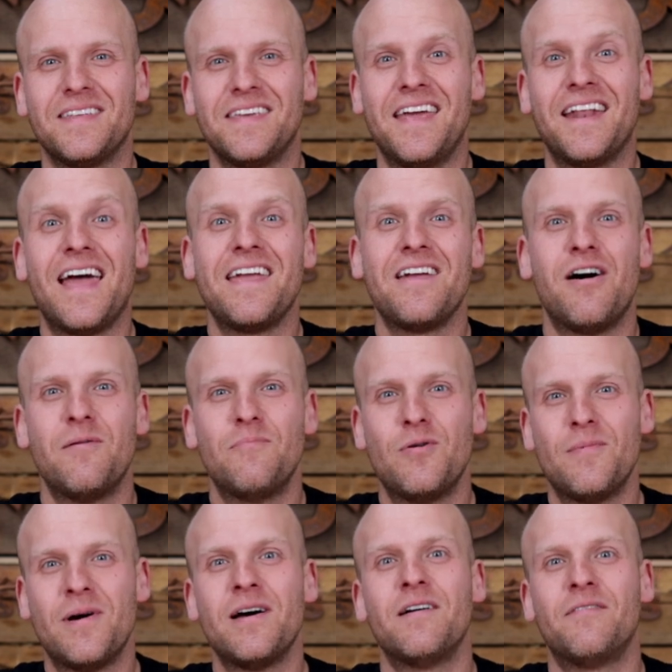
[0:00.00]
G'day, I'm
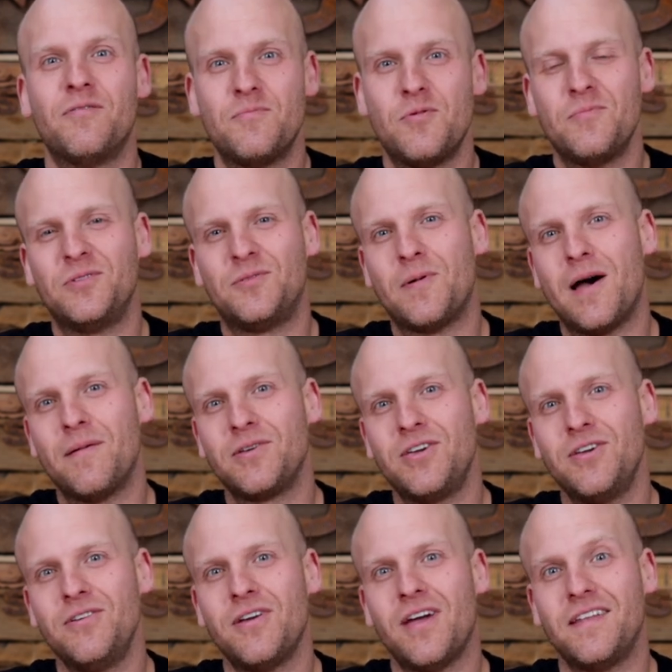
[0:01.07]
Boomer from Boomas
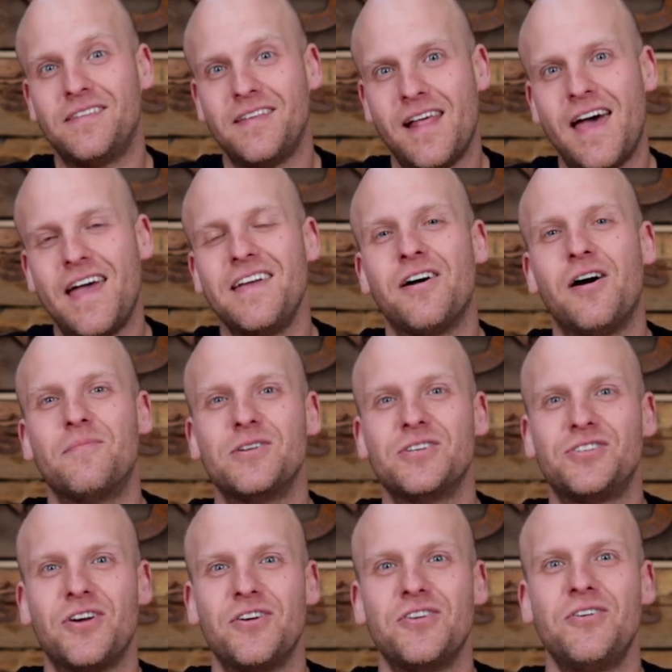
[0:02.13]
Barbecue, and today I'm going to
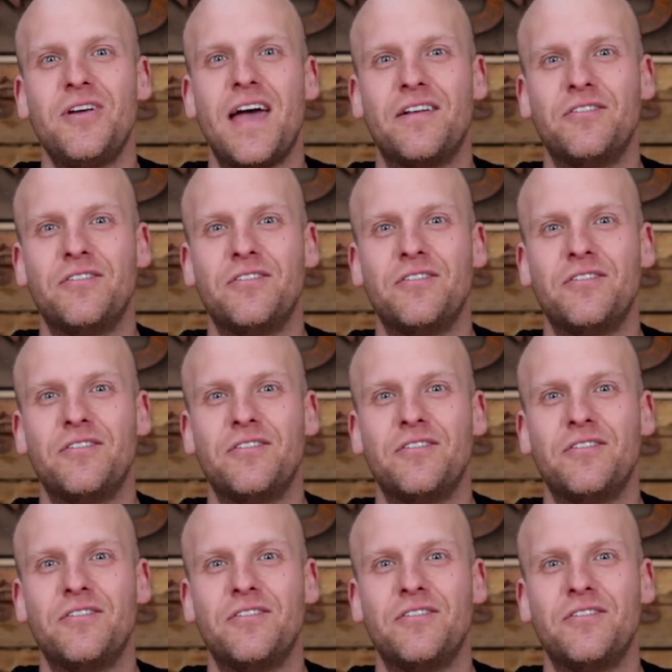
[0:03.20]
show you how